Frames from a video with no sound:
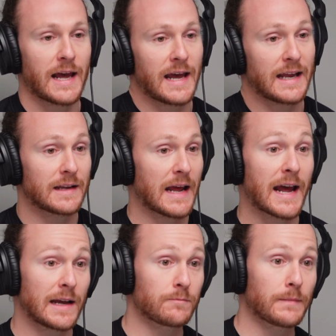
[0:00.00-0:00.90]
And
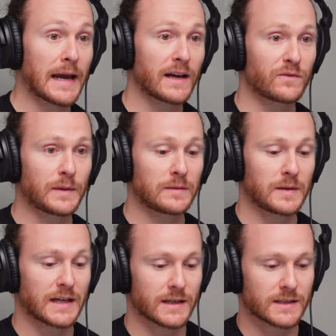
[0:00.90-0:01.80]
it may have been
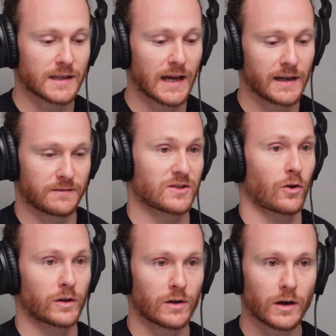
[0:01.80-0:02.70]
because they
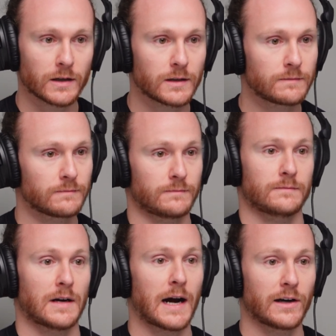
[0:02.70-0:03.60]
started on a
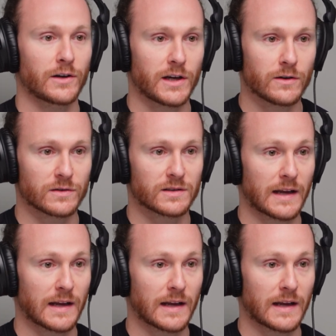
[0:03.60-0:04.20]
higher dose.